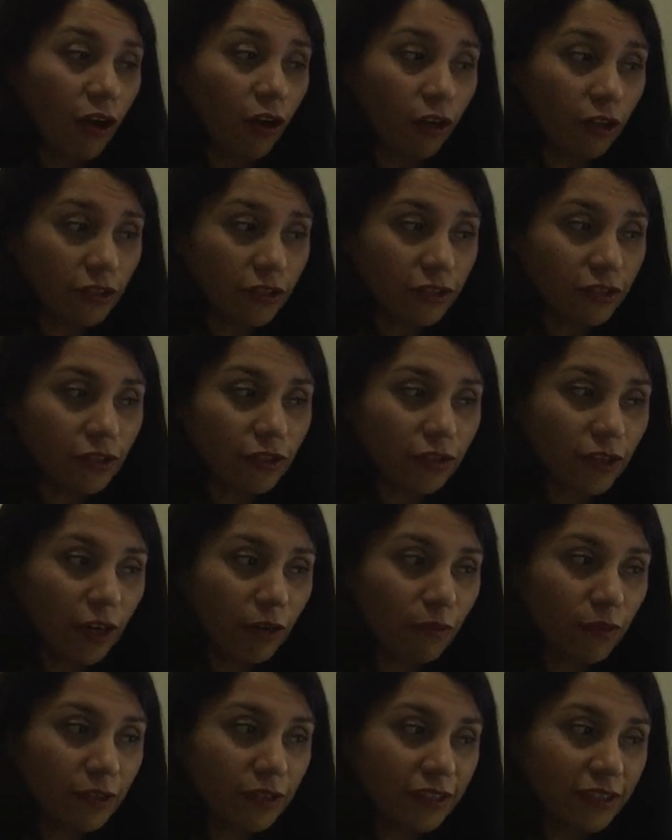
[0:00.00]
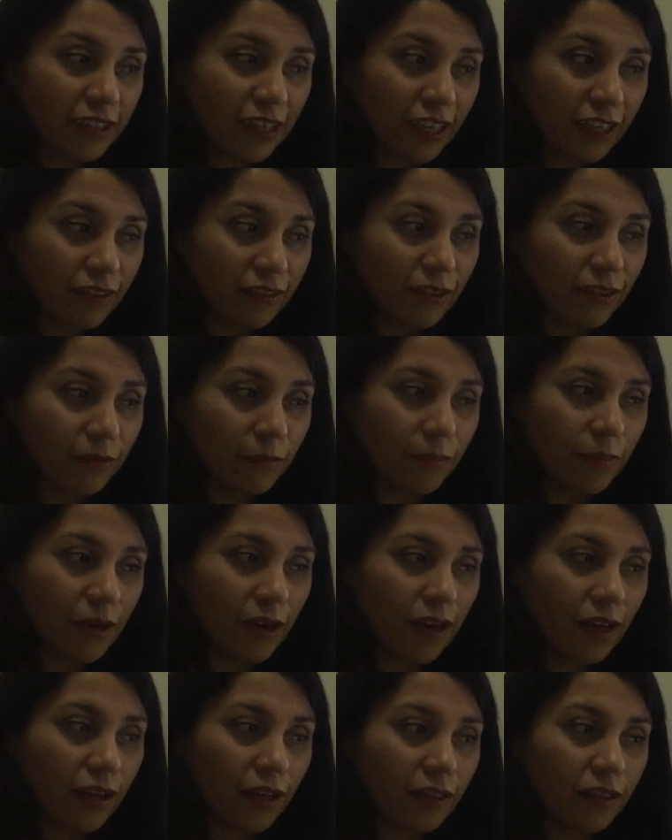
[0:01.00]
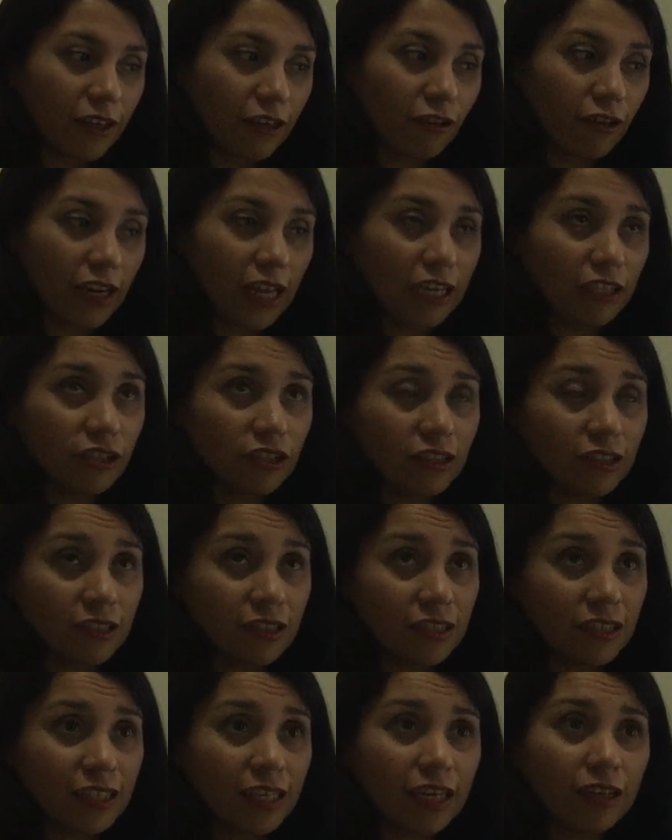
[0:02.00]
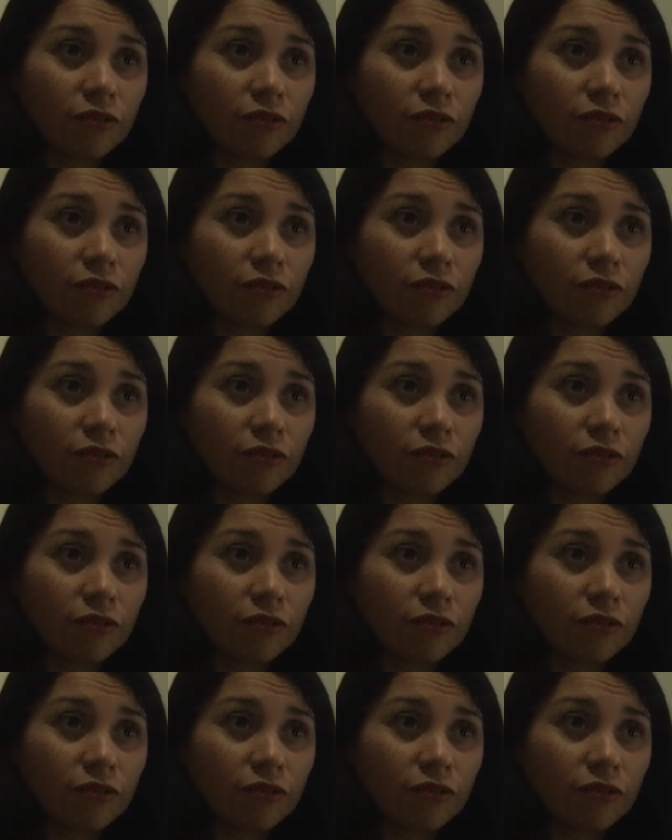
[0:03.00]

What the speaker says: Also, I will tell you about the connections